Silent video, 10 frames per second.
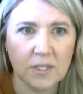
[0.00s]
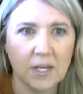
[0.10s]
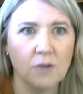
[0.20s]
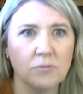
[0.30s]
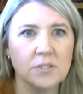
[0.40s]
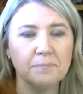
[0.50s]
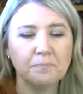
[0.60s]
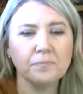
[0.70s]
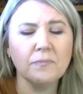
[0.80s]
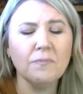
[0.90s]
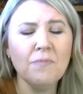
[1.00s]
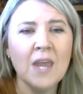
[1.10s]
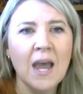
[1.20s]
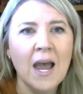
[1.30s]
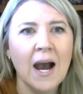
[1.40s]
accounts.
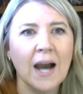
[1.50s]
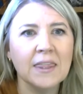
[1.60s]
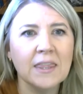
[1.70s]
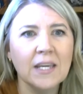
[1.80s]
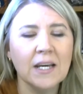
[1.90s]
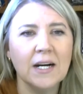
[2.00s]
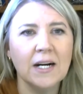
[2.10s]
I think